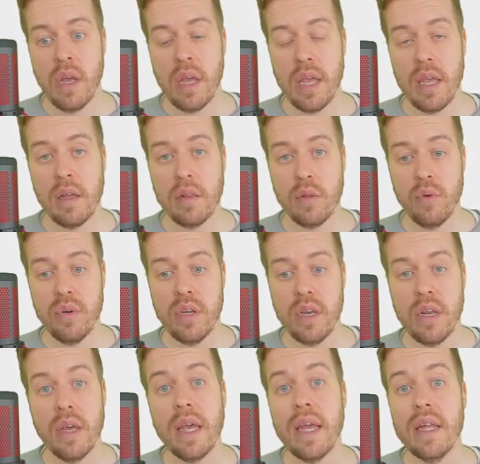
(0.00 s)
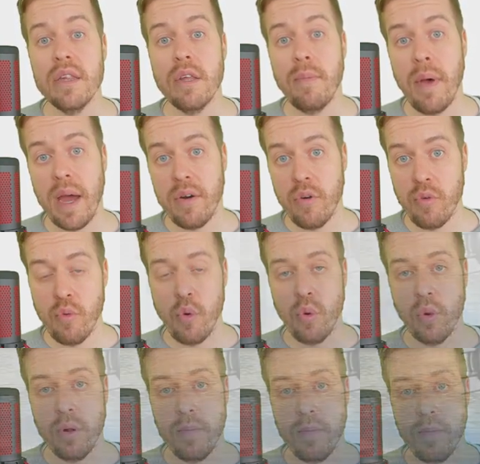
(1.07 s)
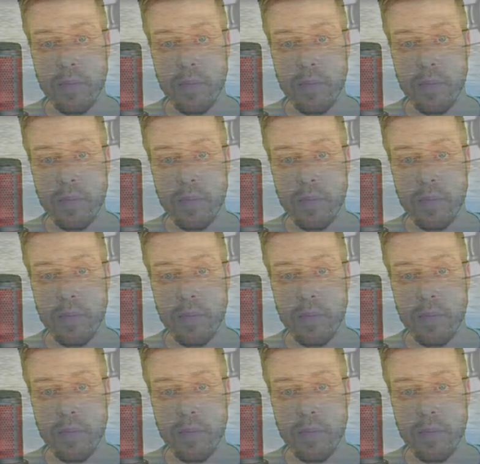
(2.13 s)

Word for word: included in the pattern rule.